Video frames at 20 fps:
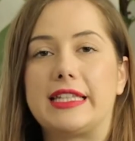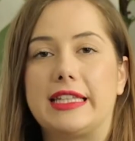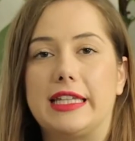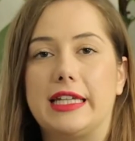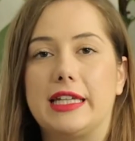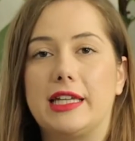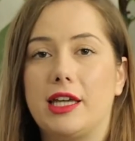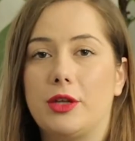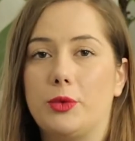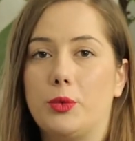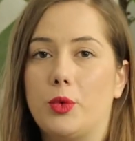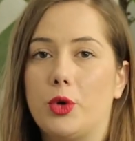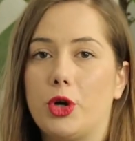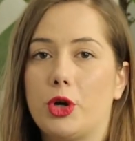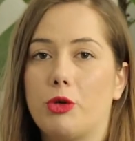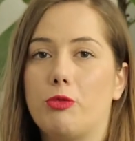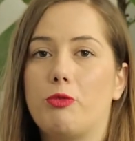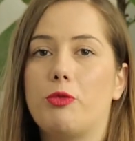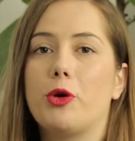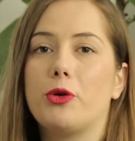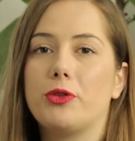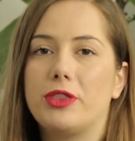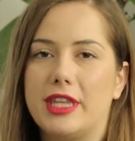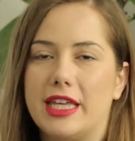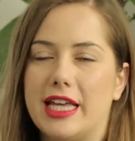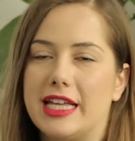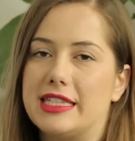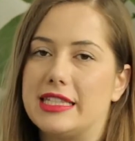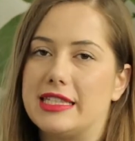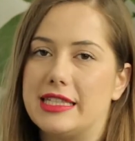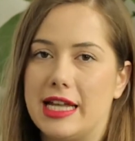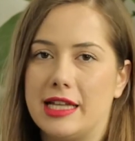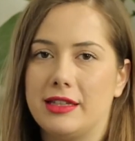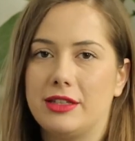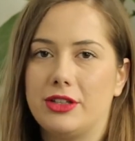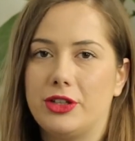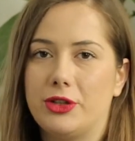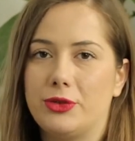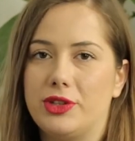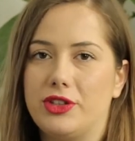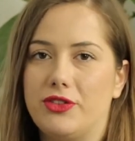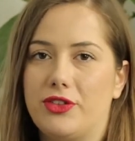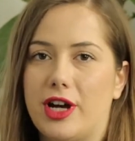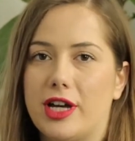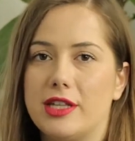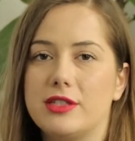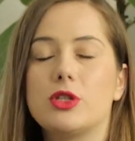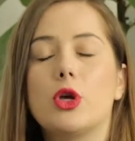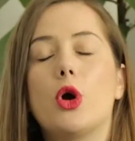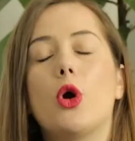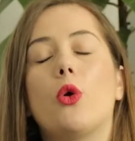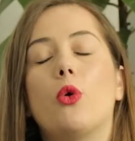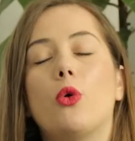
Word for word: click can work both as a standalone device